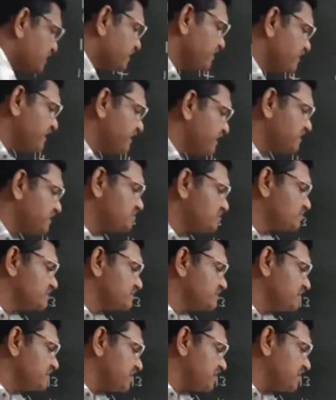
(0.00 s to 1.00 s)
3 minus
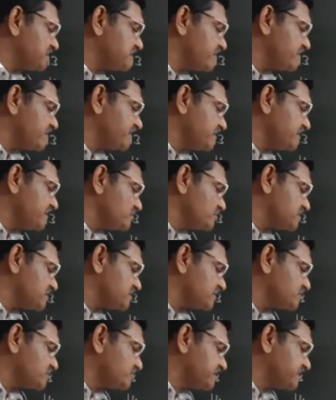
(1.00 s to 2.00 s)
2. In place of n, you
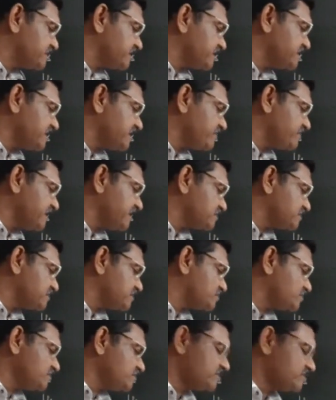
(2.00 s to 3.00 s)
substitute 3
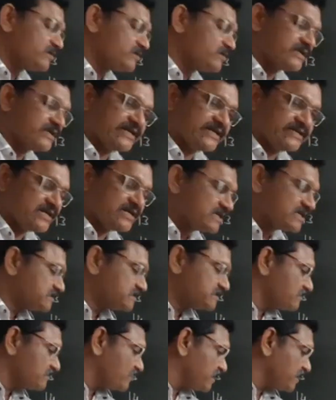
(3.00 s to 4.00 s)
minus 2. You are getting
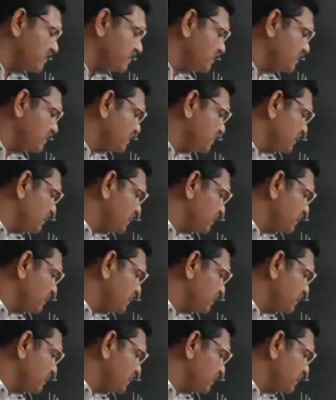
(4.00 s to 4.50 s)
answer 1.